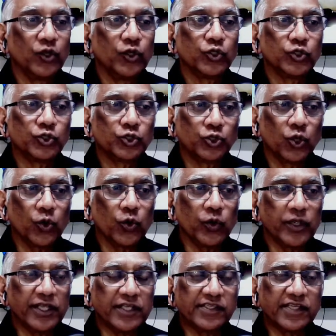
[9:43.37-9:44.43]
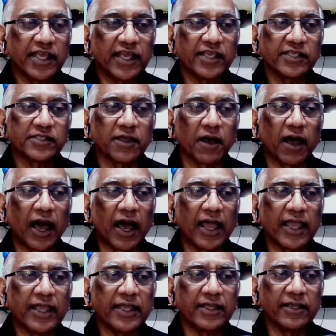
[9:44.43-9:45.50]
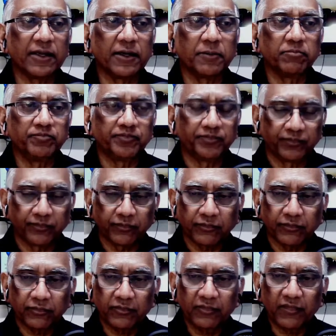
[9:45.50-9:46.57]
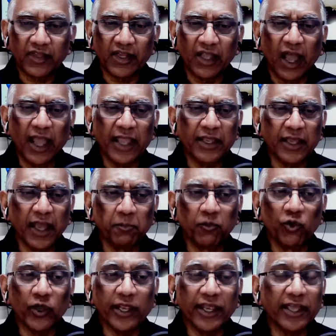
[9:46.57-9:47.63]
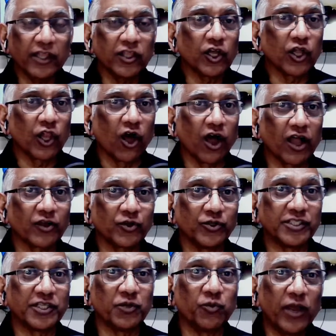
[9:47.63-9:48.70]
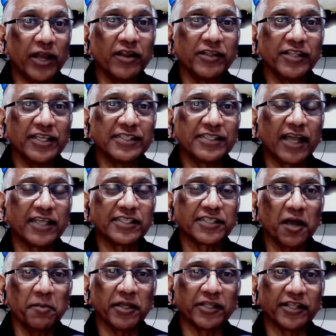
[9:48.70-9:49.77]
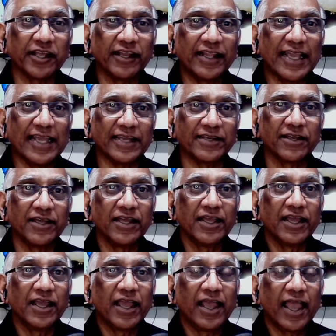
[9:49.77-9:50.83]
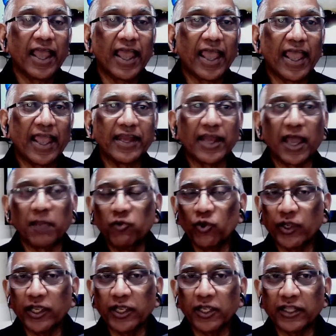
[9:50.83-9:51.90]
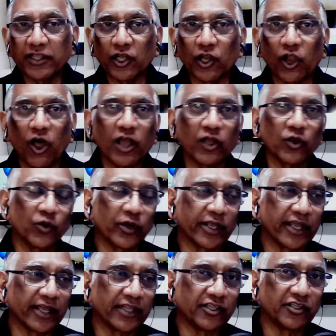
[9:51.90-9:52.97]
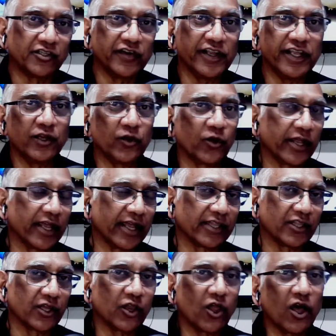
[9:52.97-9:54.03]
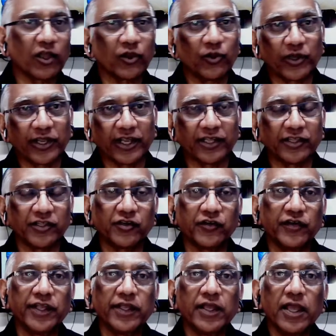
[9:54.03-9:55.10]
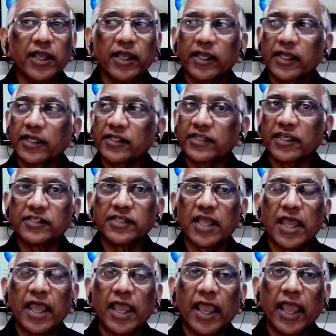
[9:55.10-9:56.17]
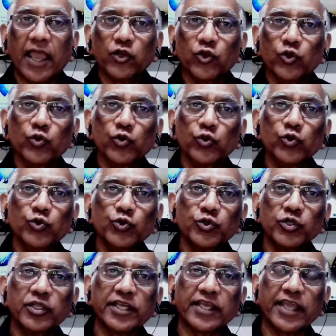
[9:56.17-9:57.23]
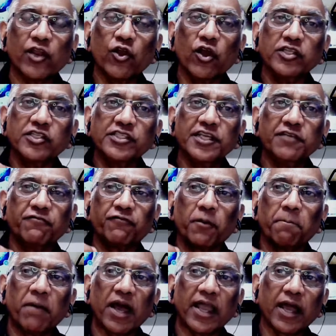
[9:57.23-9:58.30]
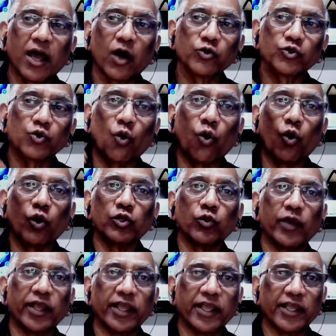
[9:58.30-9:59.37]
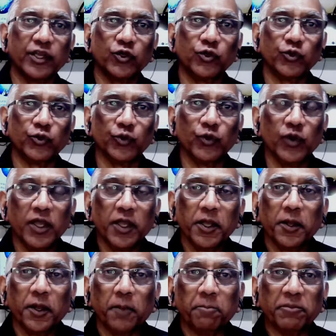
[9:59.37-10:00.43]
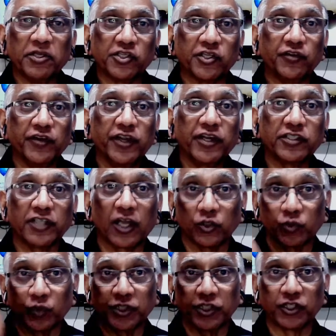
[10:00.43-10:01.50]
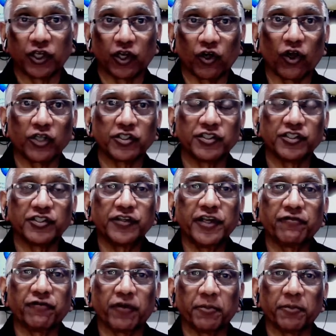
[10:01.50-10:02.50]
So he says, I'm looking at the clock to see when are these guys coming. They're late. And I'm looking at the clock, looking at the tree, looking at the clock, looking at the tree. He says, and you usually cannot see from my house all the way into Mr. Dreer's house, which is across the street from